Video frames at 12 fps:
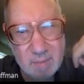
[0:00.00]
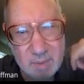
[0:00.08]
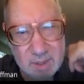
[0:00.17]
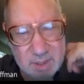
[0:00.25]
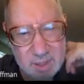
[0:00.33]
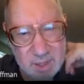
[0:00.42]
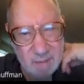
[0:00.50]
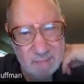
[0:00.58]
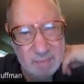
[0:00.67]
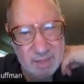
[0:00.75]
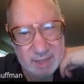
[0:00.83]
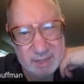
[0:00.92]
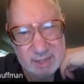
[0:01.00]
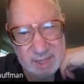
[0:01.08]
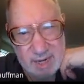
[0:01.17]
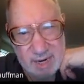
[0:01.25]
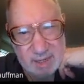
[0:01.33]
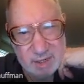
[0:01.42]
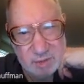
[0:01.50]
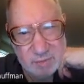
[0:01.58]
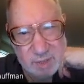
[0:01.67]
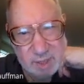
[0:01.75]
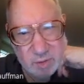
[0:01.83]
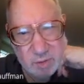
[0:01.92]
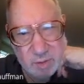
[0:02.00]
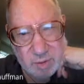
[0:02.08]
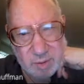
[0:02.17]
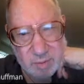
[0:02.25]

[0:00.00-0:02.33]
but some things that had to do with the order